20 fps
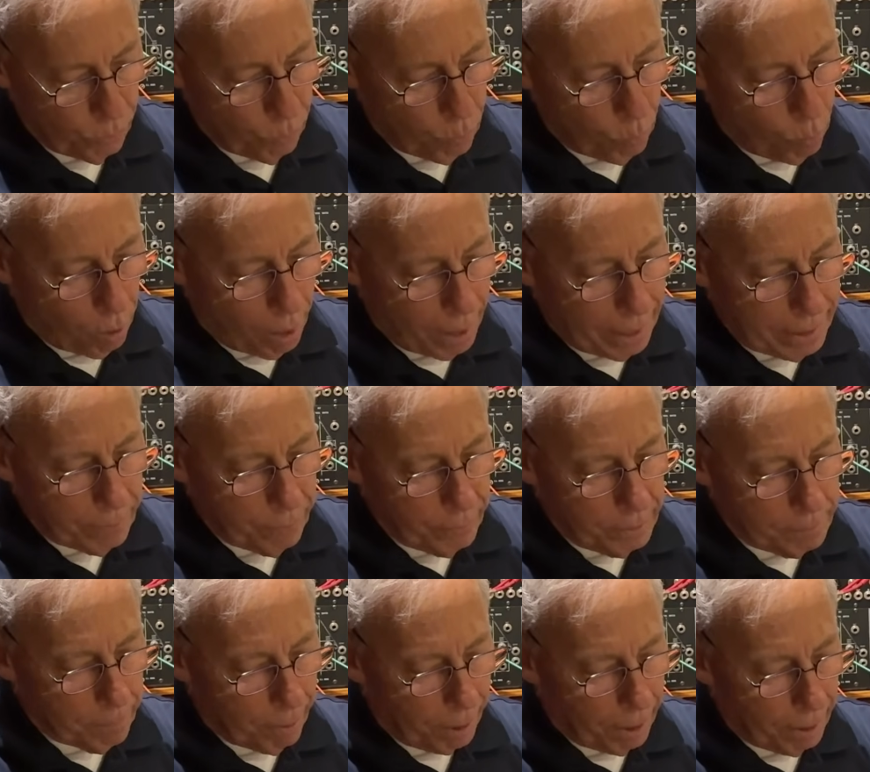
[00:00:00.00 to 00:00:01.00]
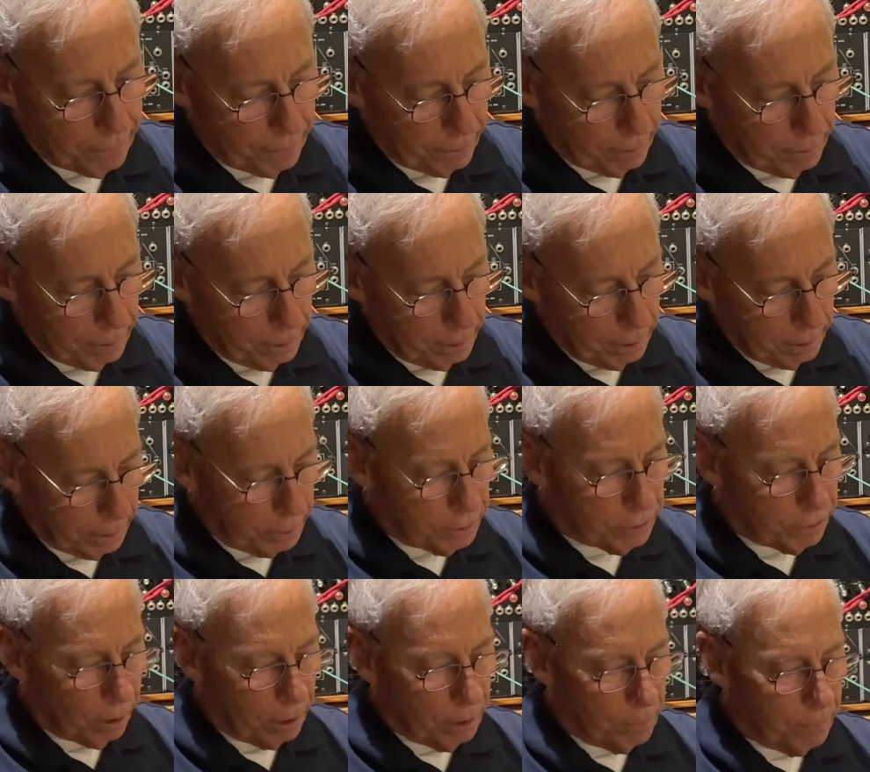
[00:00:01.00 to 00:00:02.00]
why do we bother? Let's
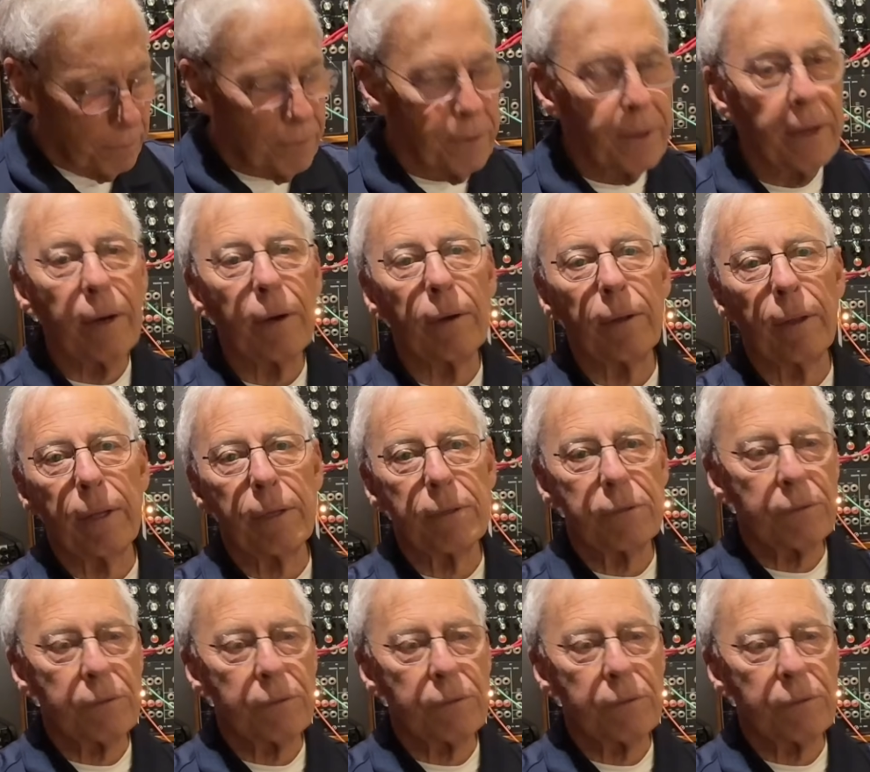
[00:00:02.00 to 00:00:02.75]
start with the AirLens.